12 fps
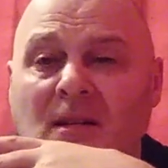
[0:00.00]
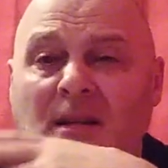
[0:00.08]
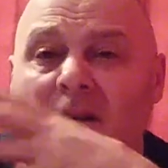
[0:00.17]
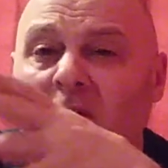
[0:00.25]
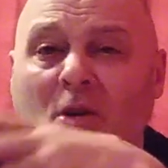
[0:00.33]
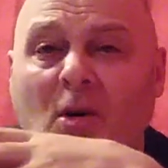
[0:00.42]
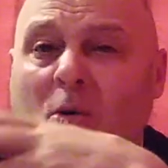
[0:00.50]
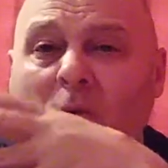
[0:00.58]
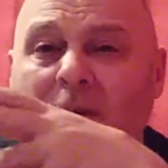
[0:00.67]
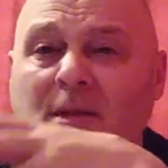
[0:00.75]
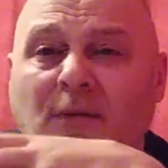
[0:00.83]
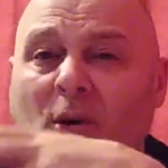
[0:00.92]
Then you'll
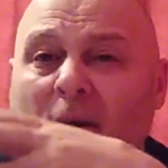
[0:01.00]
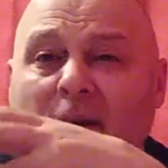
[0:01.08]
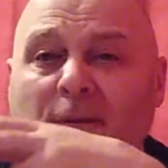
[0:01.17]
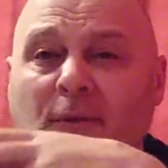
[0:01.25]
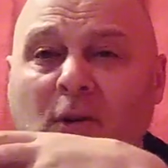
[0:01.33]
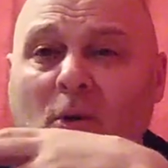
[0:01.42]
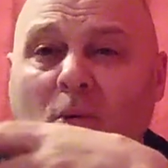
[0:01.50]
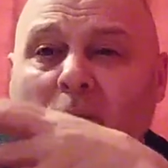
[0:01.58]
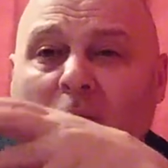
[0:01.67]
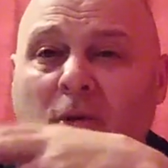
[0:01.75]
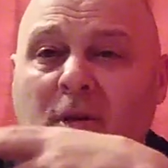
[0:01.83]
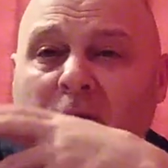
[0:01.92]
always find a
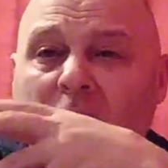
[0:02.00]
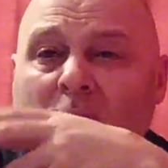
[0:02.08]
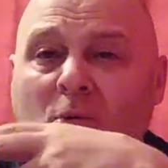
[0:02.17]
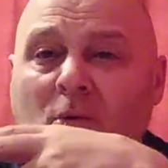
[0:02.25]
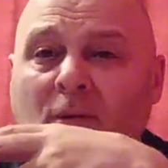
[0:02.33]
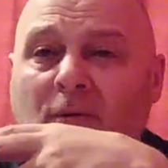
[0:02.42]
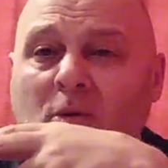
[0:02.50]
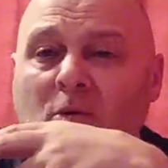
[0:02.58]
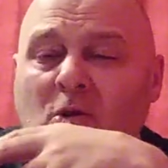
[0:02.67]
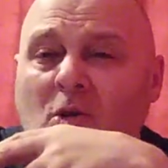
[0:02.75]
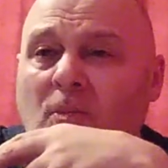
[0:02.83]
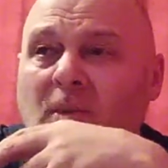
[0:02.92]
few on this corner of
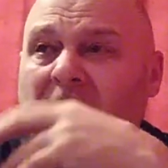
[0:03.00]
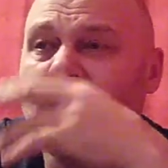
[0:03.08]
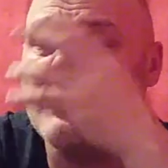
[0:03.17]
YouTube that are